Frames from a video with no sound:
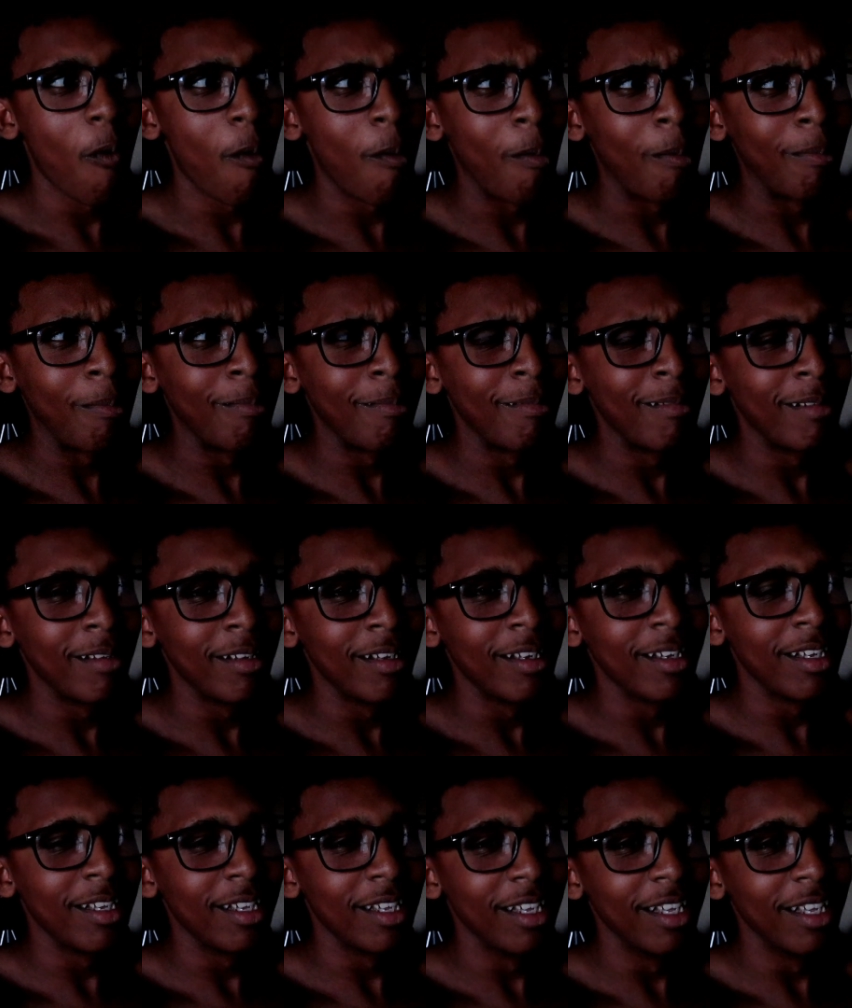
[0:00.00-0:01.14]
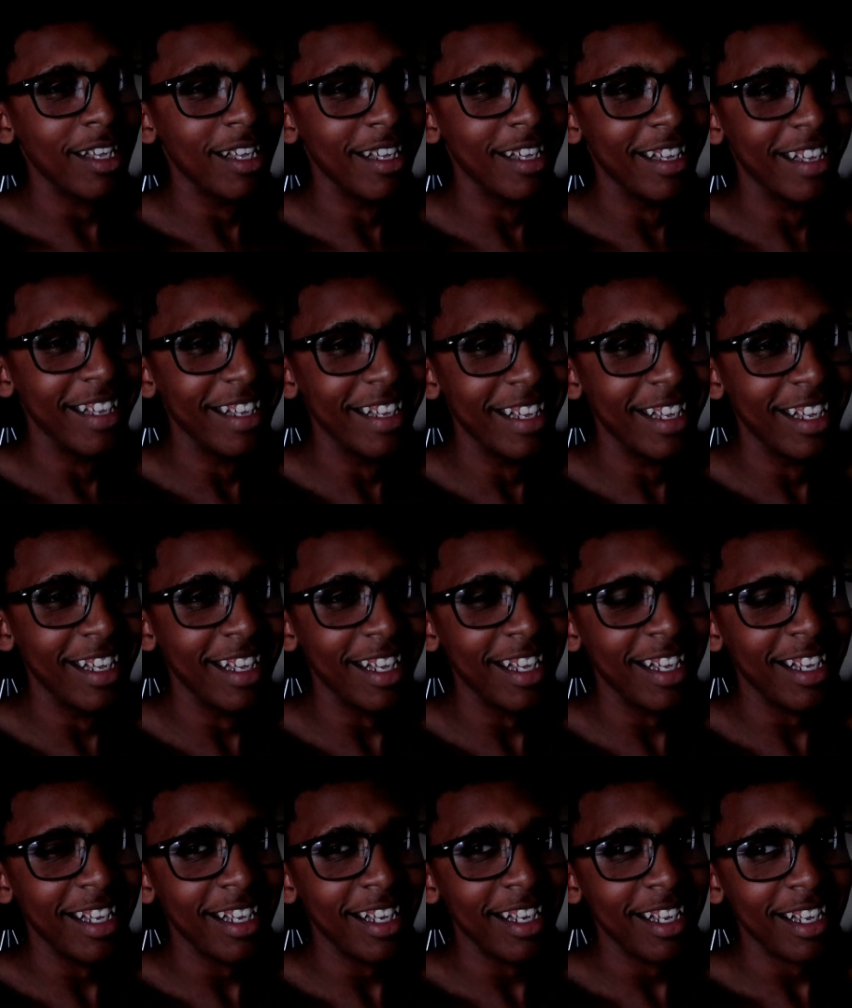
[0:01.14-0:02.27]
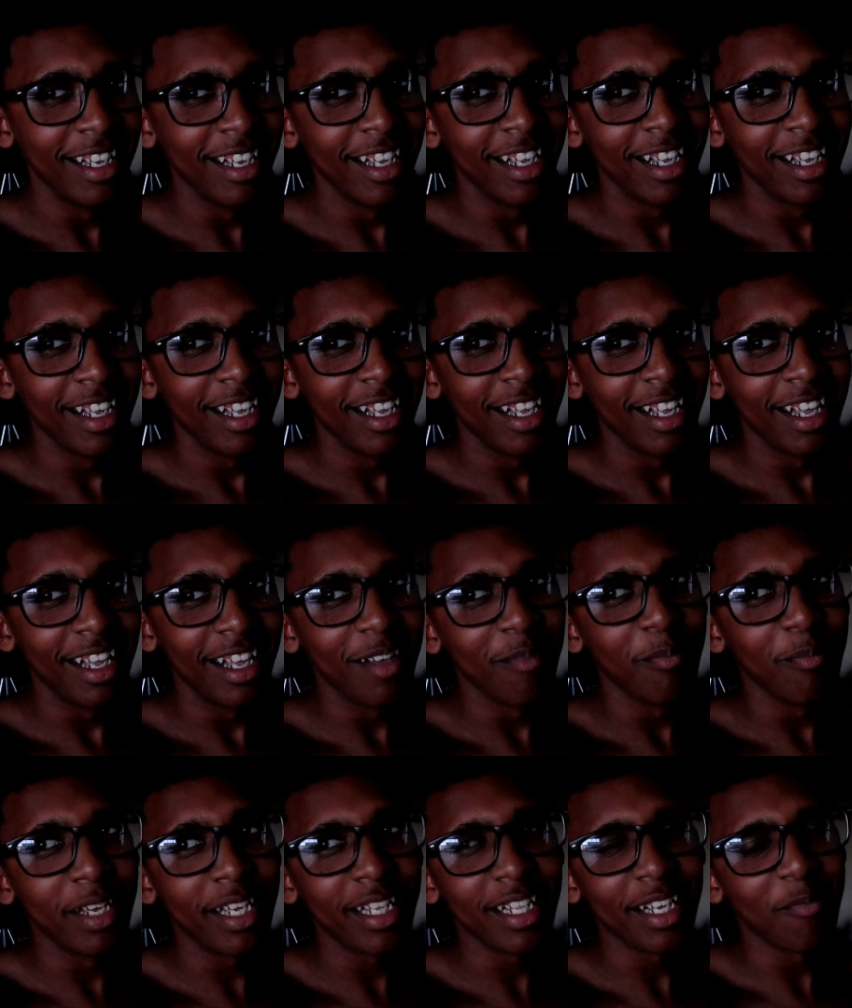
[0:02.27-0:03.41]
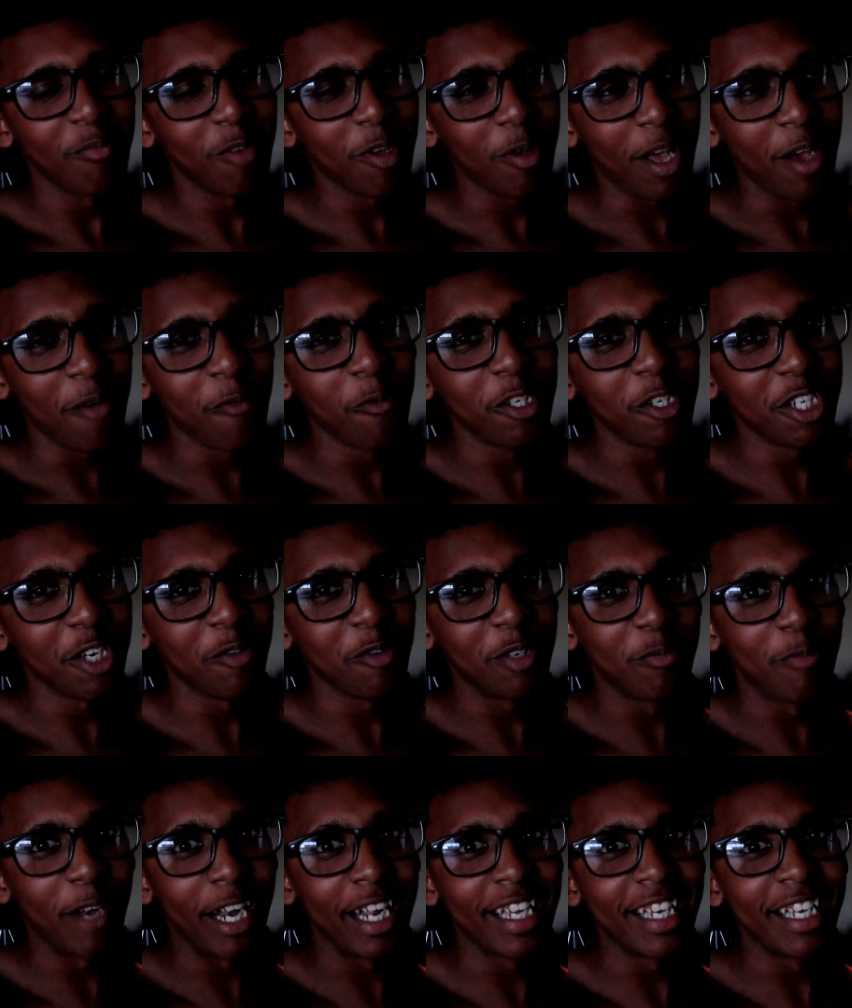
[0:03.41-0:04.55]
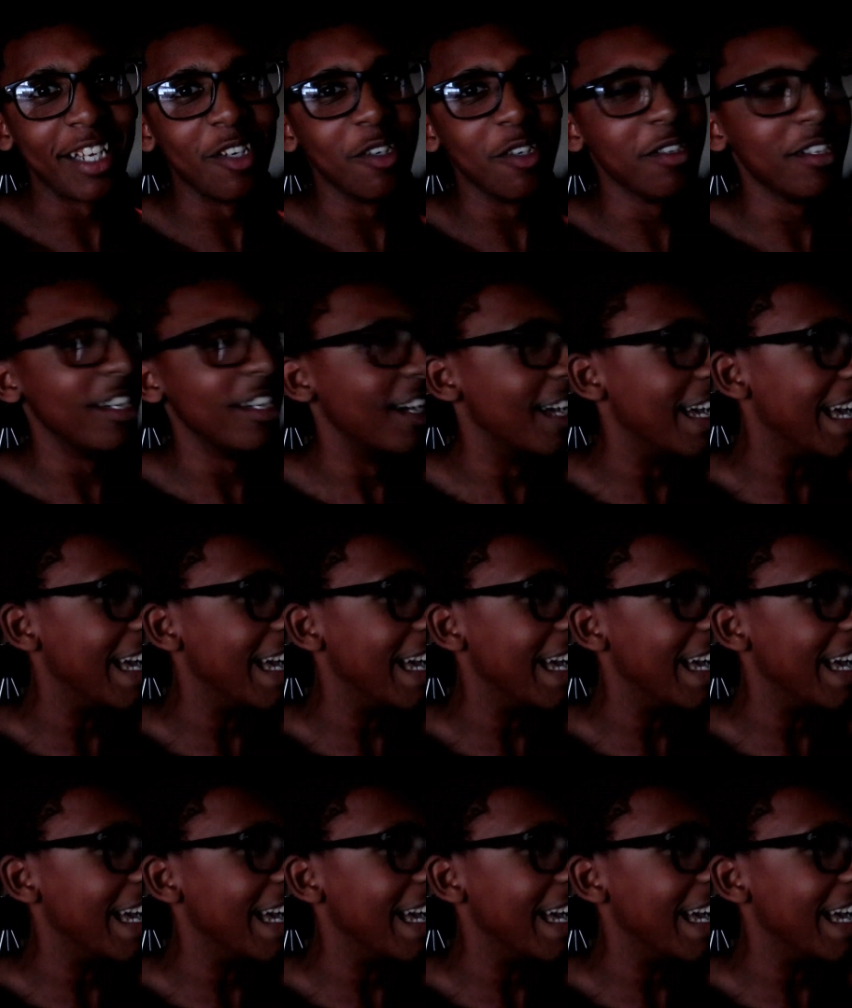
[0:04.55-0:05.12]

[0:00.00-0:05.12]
What a beautiful prank! Wow. Mate, I'm not. I wish I was pranking you.